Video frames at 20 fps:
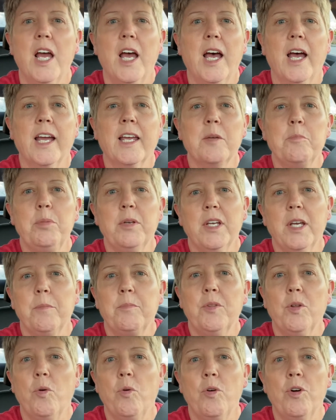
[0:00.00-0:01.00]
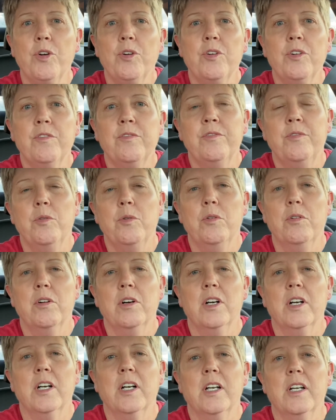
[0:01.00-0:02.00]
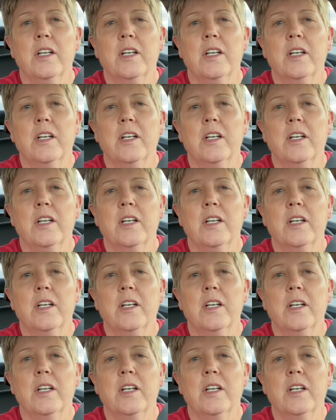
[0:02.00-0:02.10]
I can pick up the order for